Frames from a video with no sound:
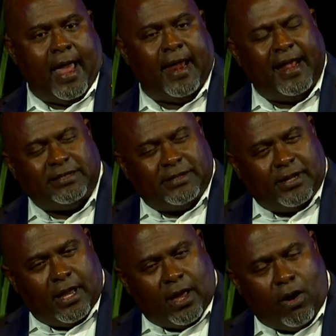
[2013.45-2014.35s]
And that's
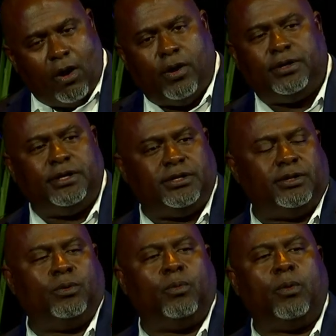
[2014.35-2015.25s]
hard to
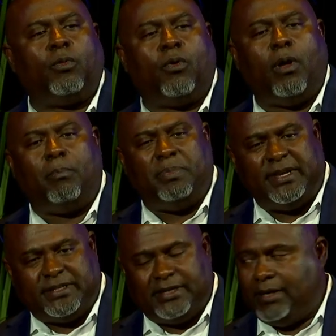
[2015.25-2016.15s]
do when we're all
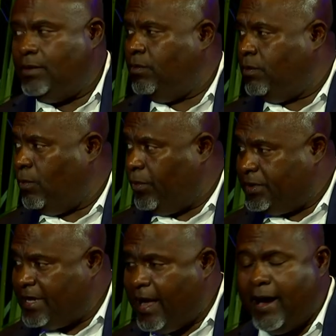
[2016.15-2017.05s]
busy, when we're
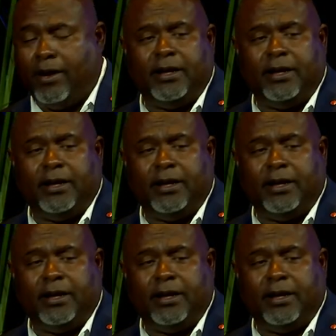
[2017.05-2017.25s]
tired.